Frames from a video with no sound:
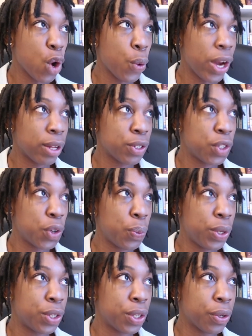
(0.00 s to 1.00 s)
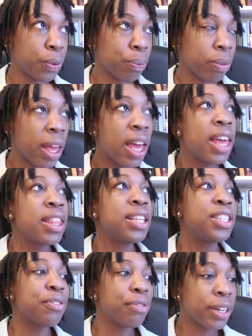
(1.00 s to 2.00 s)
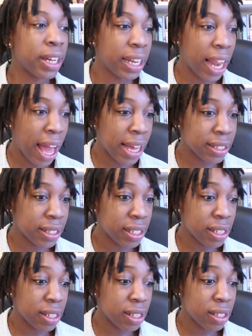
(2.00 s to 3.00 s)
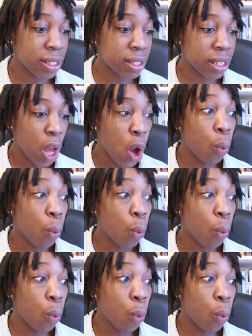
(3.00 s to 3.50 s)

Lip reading: what else did we do? The different classes.